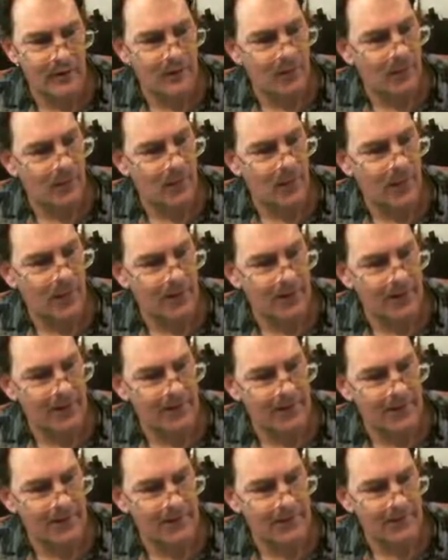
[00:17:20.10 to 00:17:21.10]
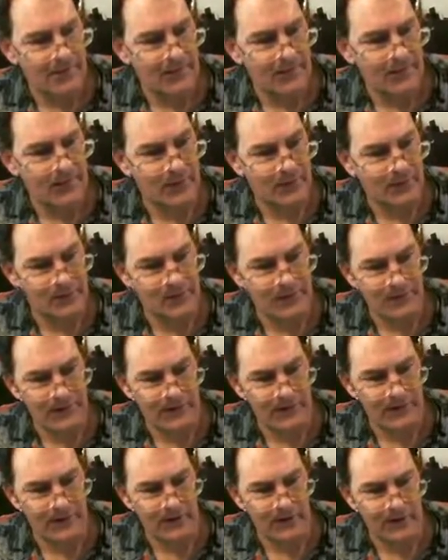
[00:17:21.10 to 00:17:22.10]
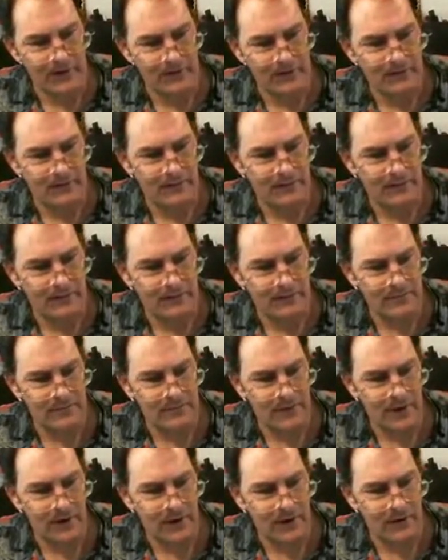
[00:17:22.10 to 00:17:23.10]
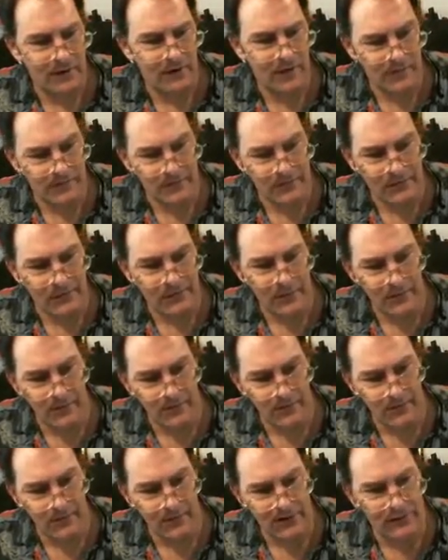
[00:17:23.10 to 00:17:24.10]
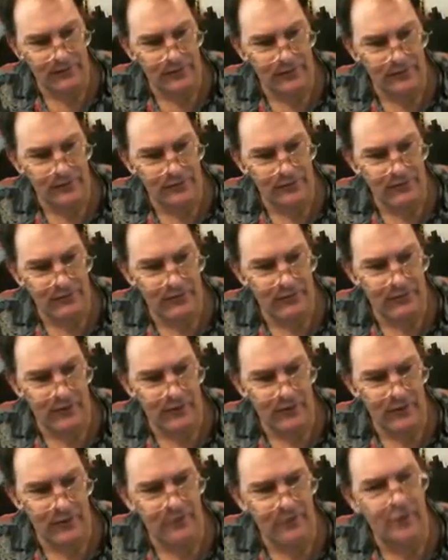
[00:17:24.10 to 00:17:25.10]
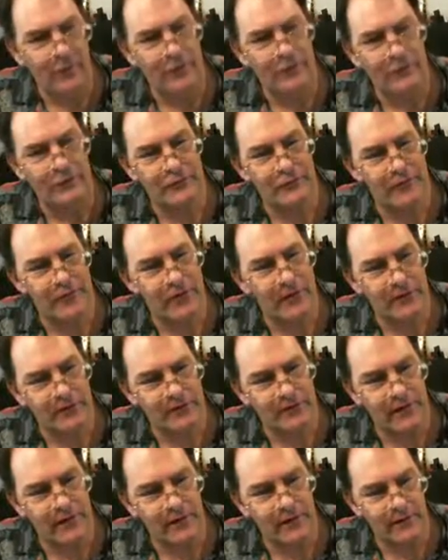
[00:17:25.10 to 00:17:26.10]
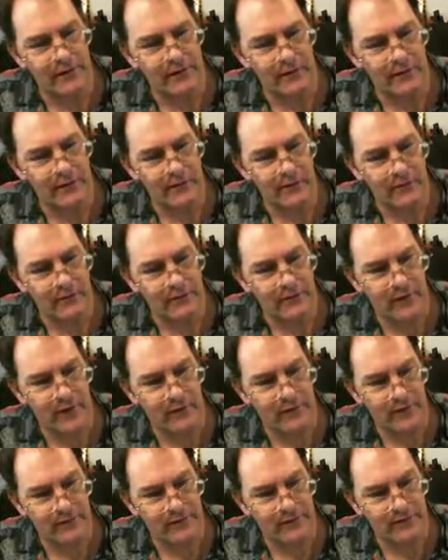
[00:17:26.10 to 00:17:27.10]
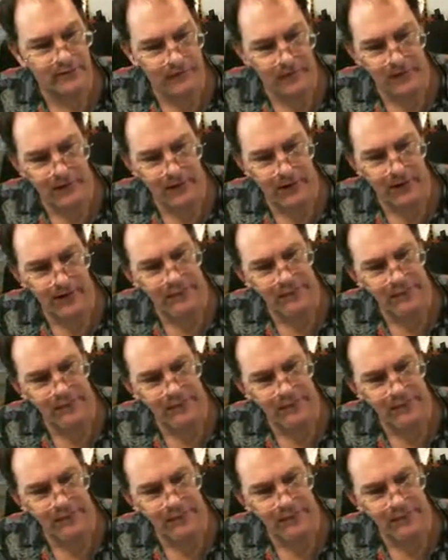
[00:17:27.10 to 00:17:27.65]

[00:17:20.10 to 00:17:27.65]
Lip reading: wide AM is what's written on it. Now I told you, don't believe what's written on the holders. You got to take a look for yourself. That's a 2000,